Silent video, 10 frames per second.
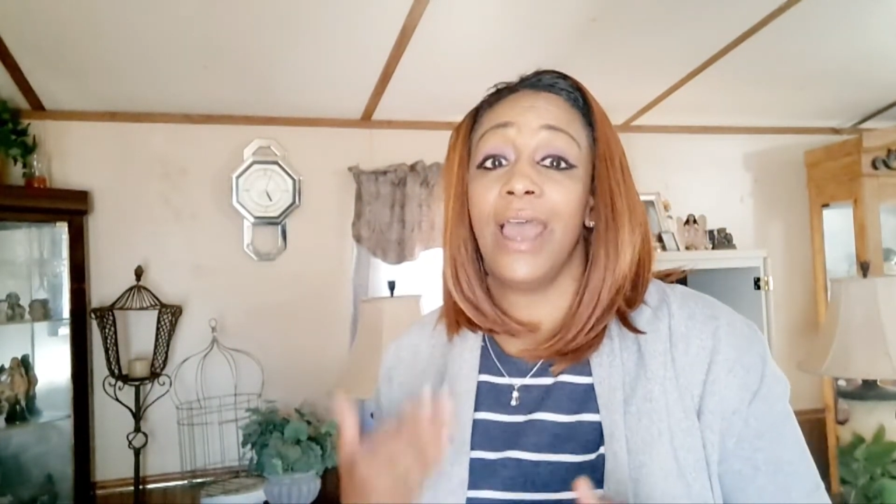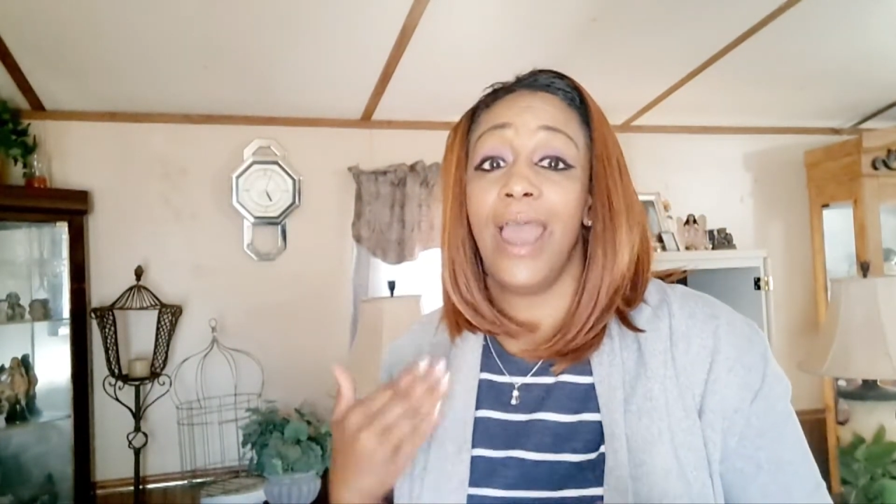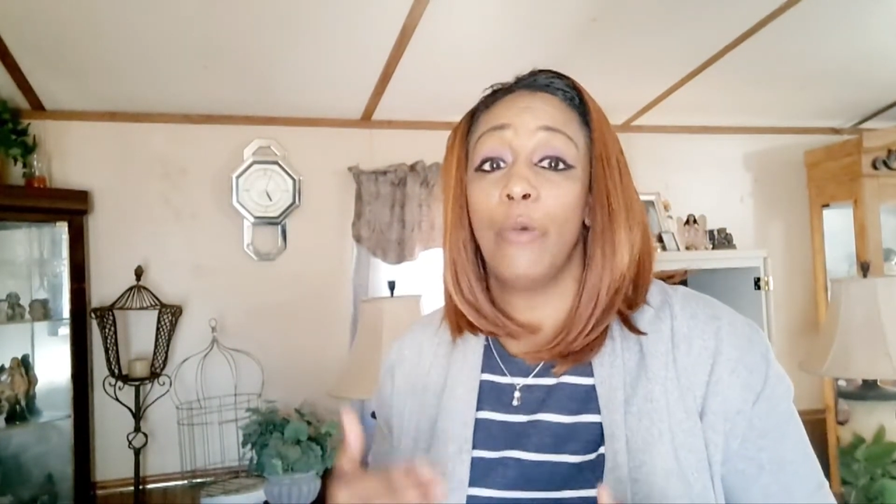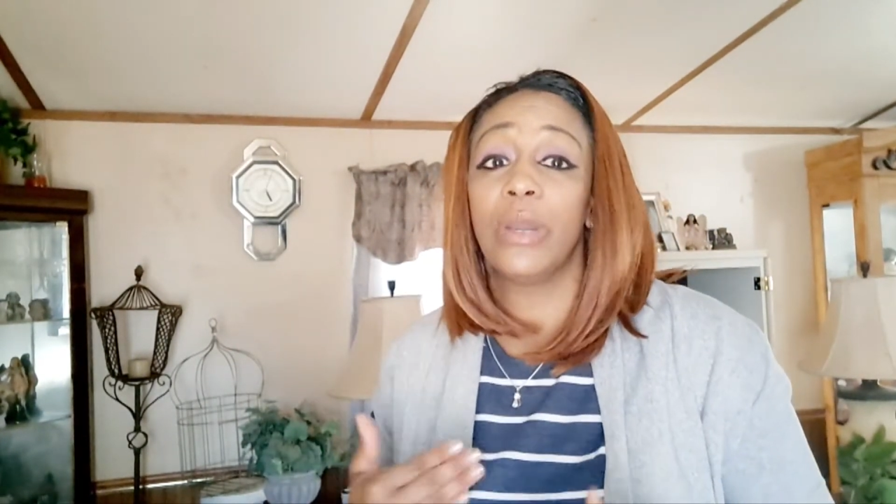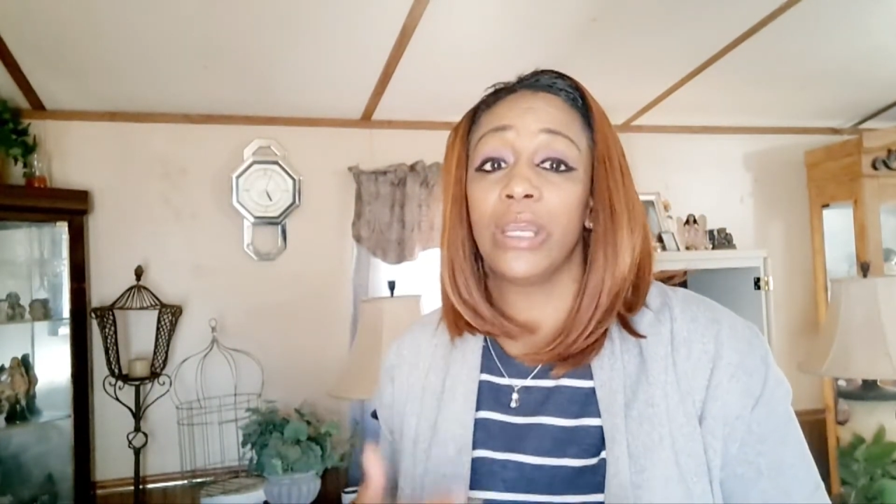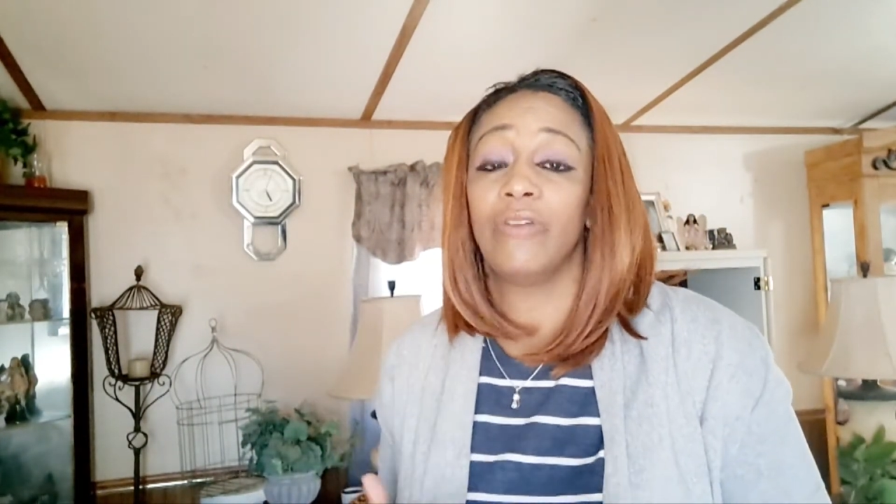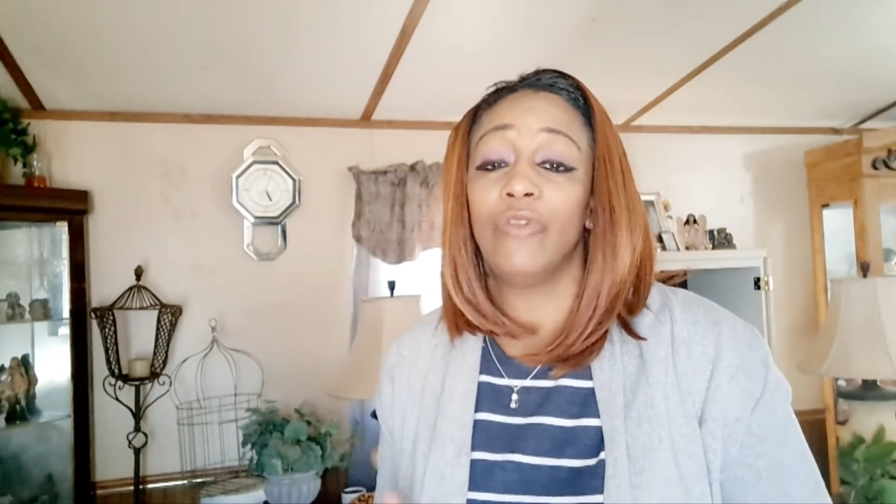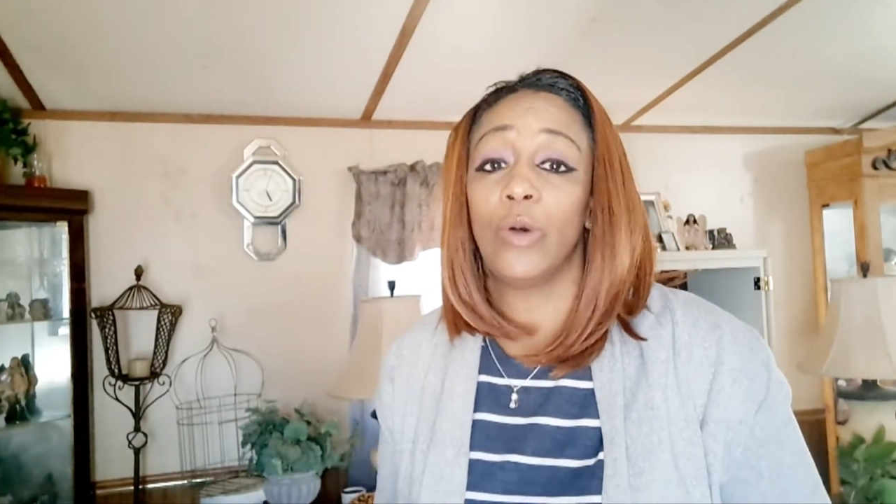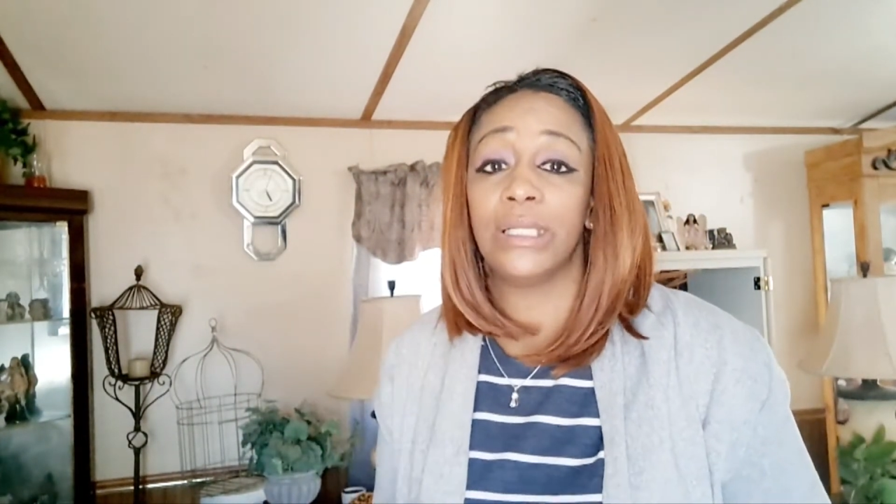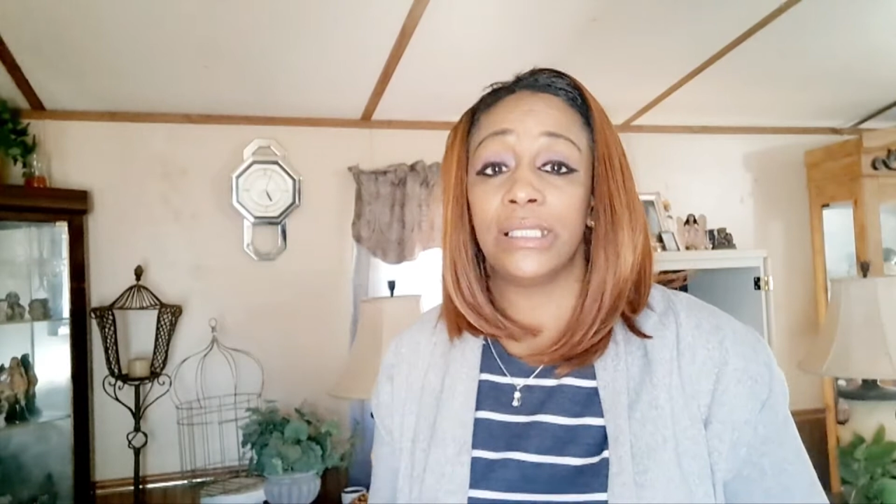how we can
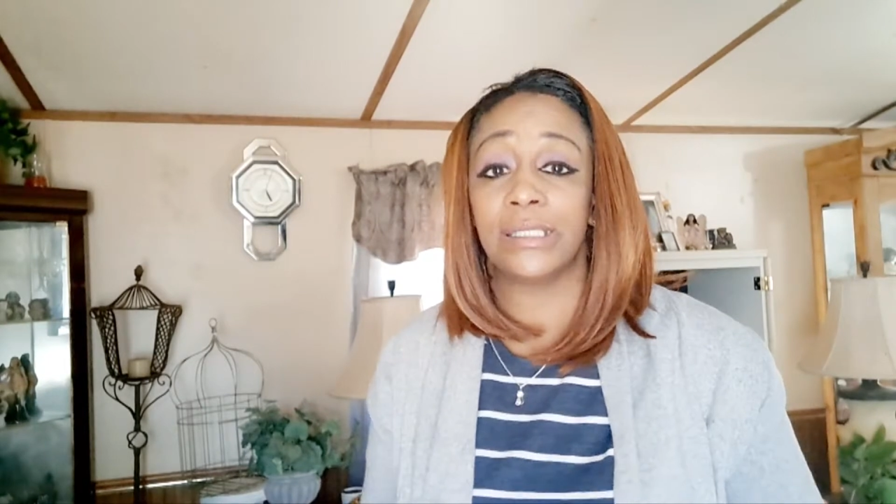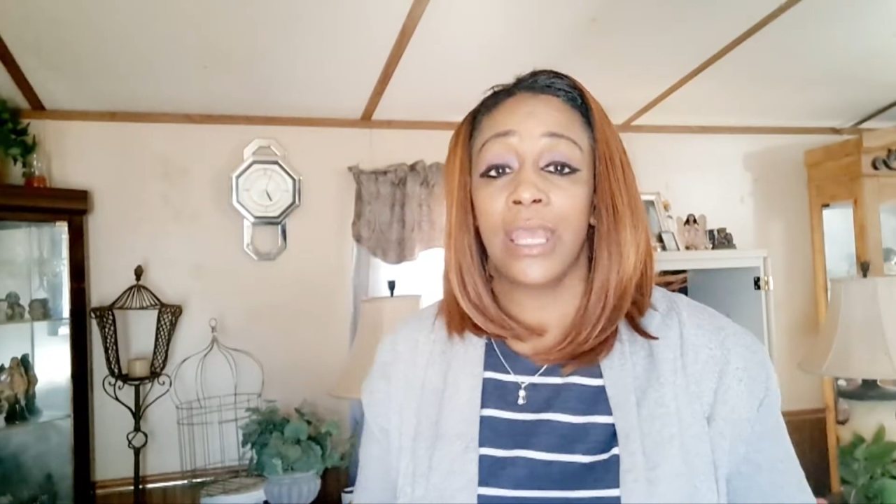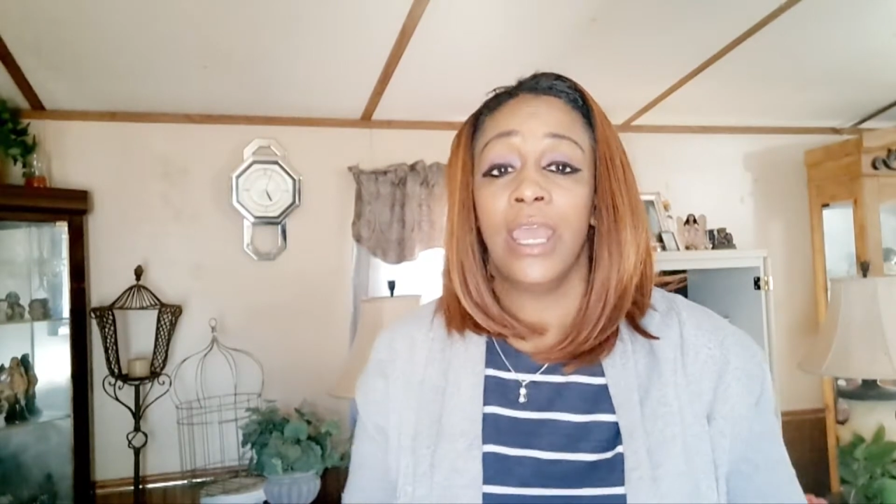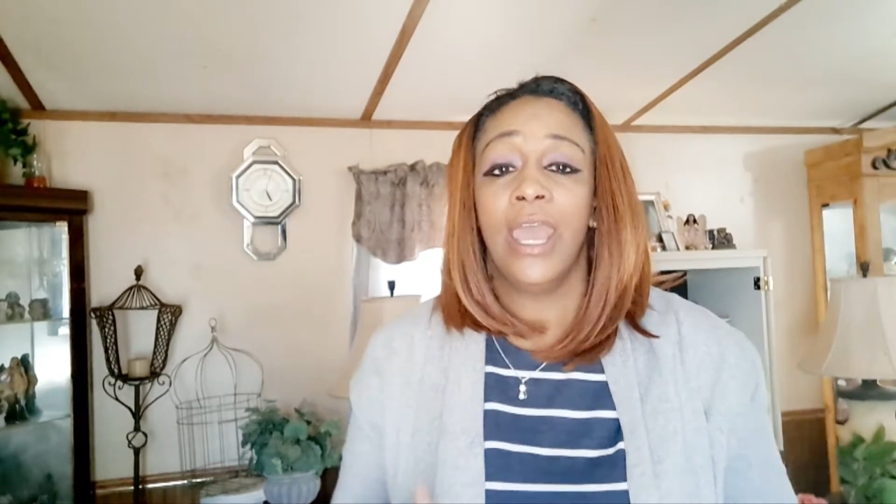avoid this.